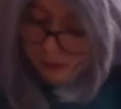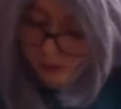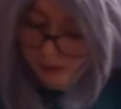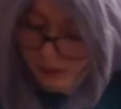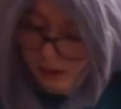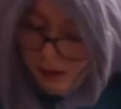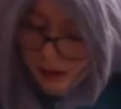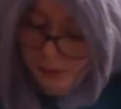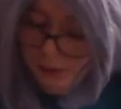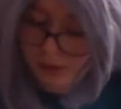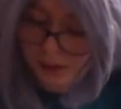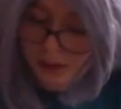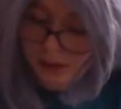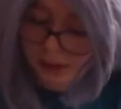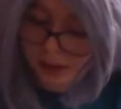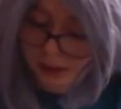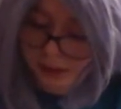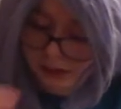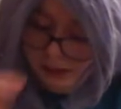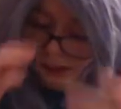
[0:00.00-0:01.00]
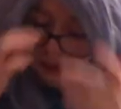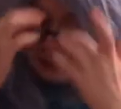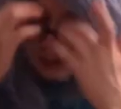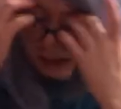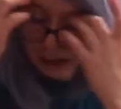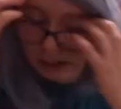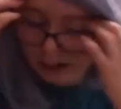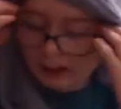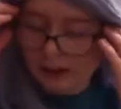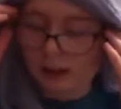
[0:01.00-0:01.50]
Another
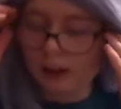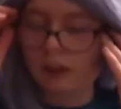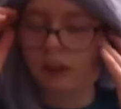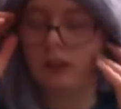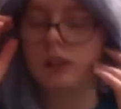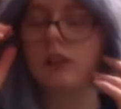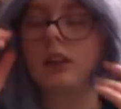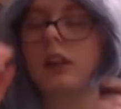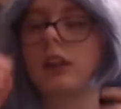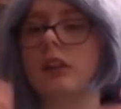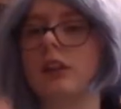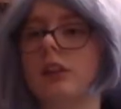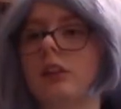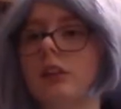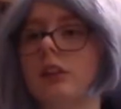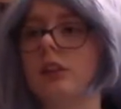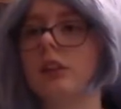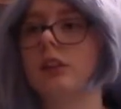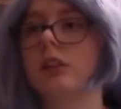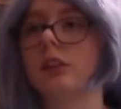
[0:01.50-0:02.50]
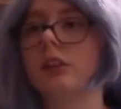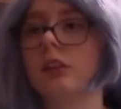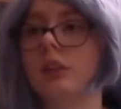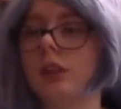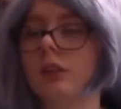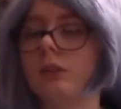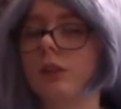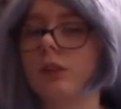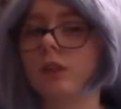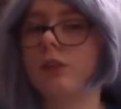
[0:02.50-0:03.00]
thing that outline can do
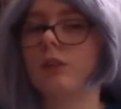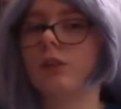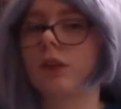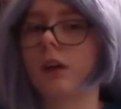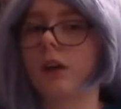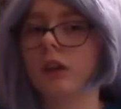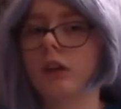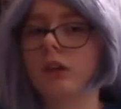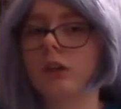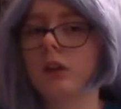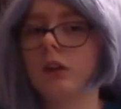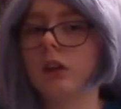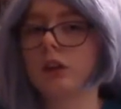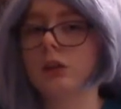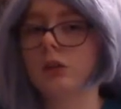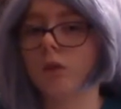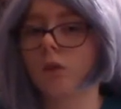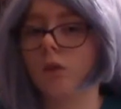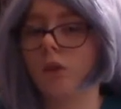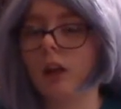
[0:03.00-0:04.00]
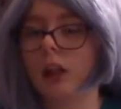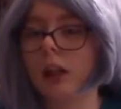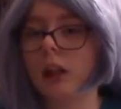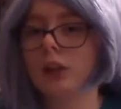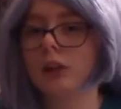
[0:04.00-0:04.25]
if you follow it way